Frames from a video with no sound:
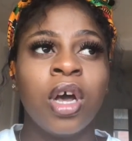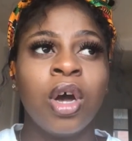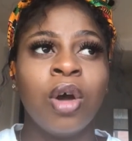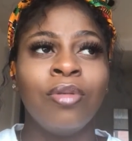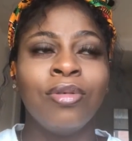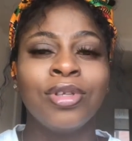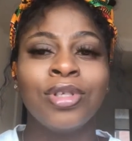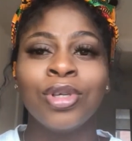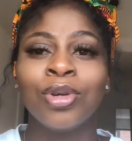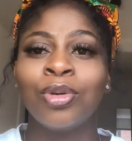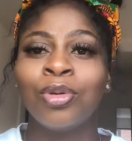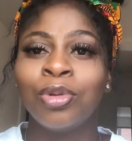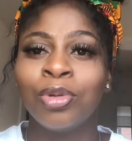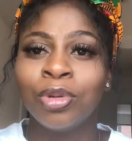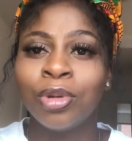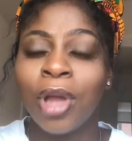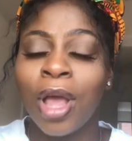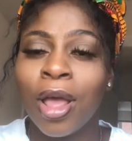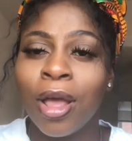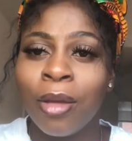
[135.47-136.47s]

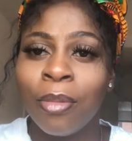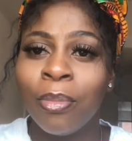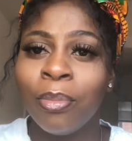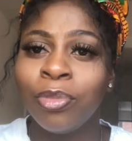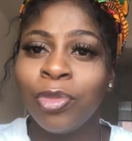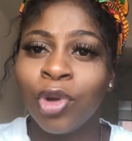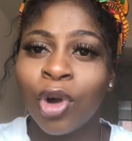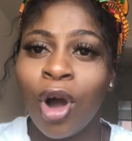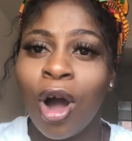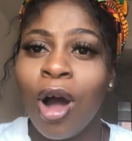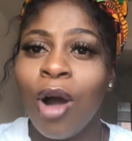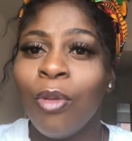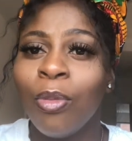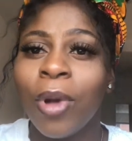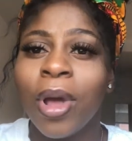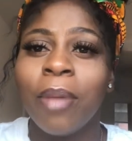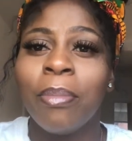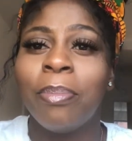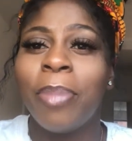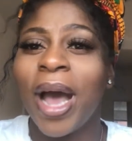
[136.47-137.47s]
can't
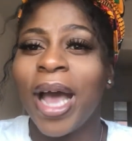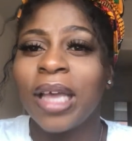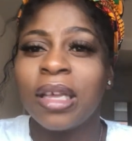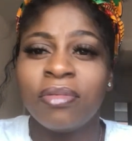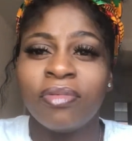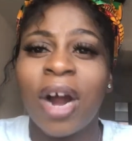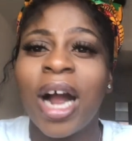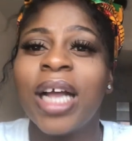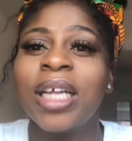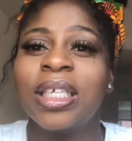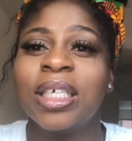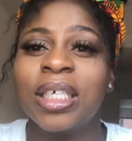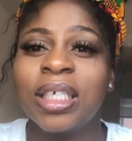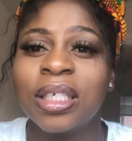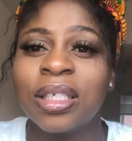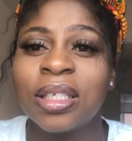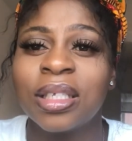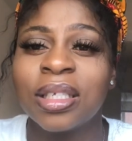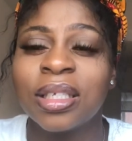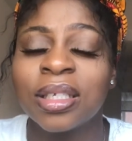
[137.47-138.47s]
wear batty
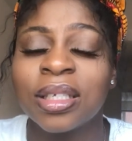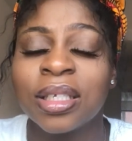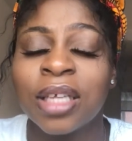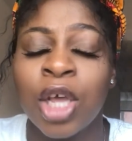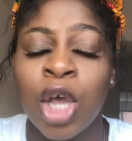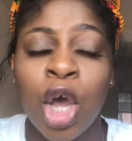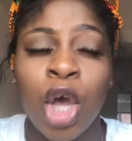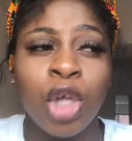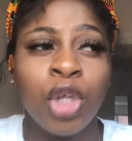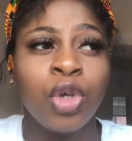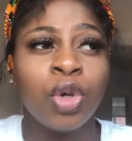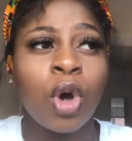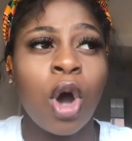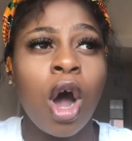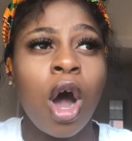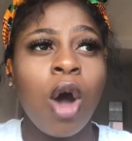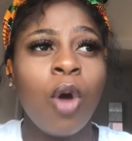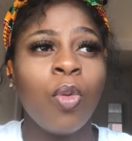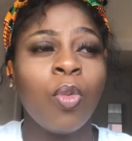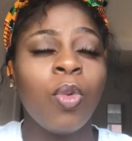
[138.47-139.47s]
riders. You
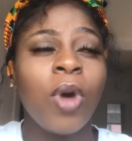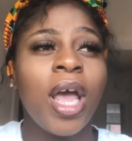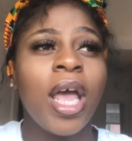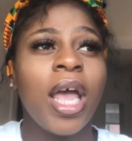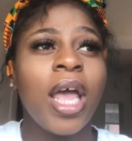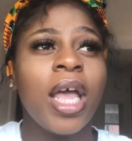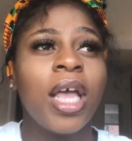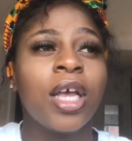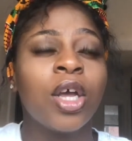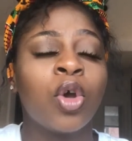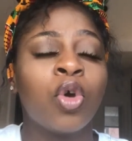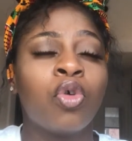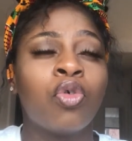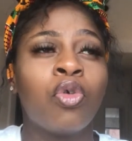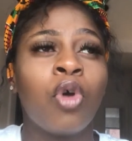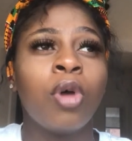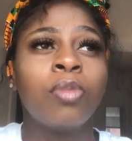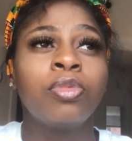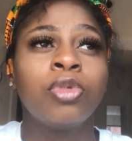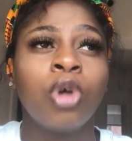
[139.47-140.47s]
can't wear
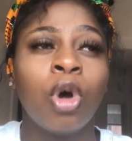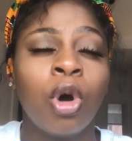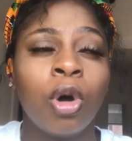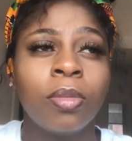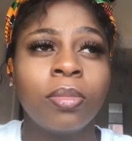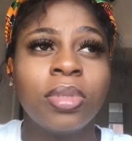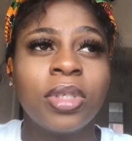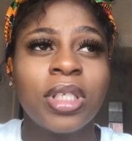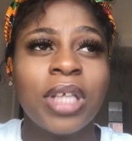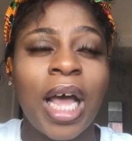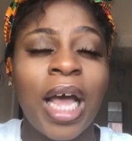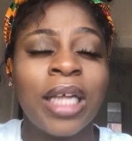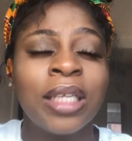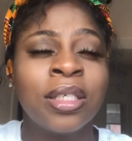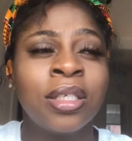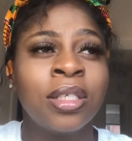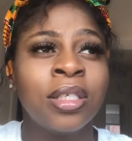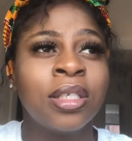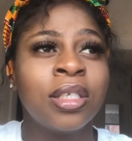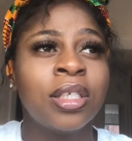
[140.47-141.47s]
crop tops
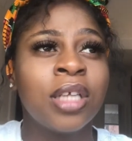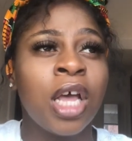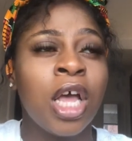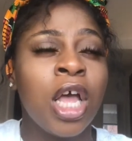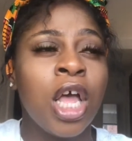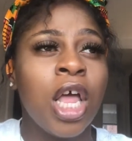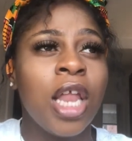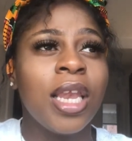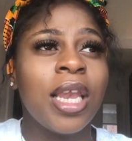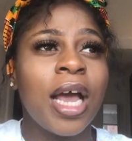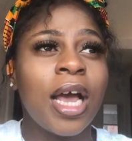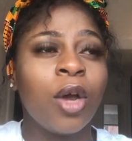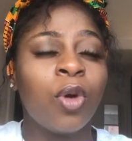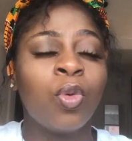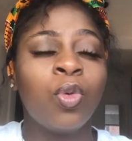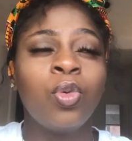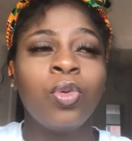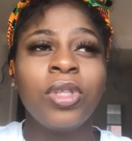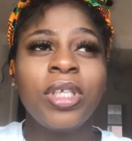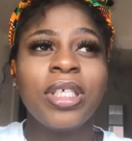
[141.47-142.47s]
and
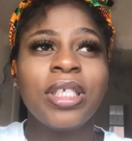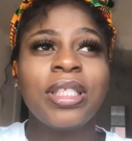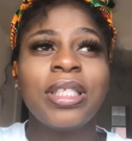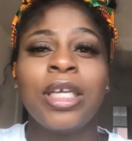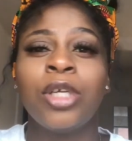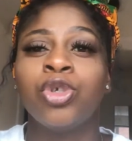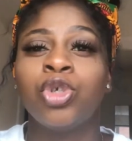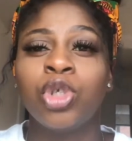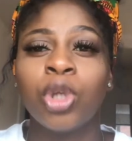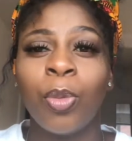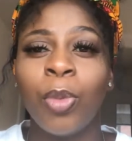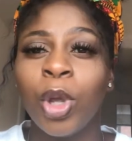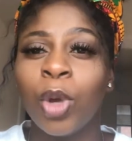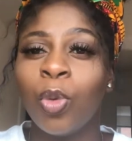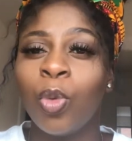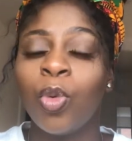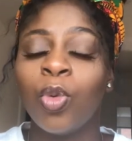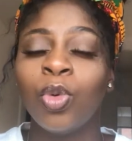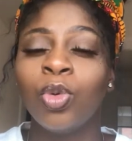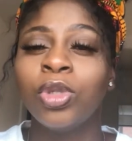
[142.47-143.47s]
like all these things,
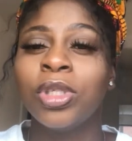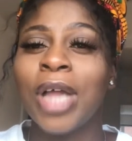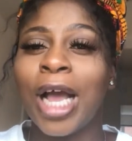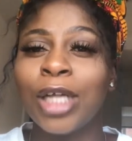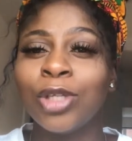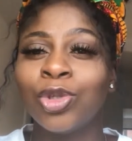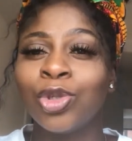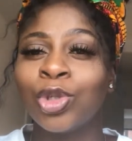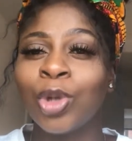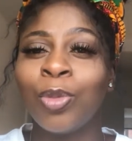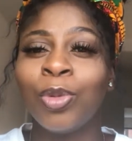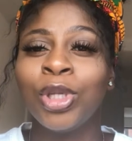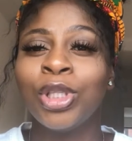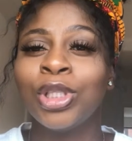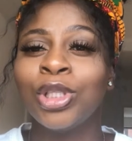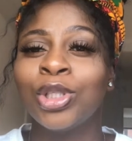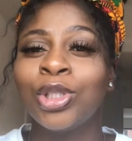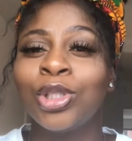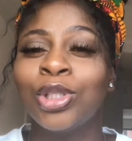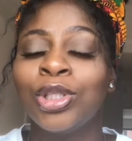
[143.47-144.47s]
showing all that,
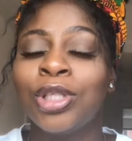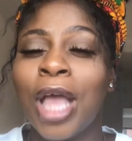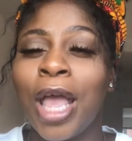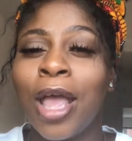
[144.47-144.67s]
showing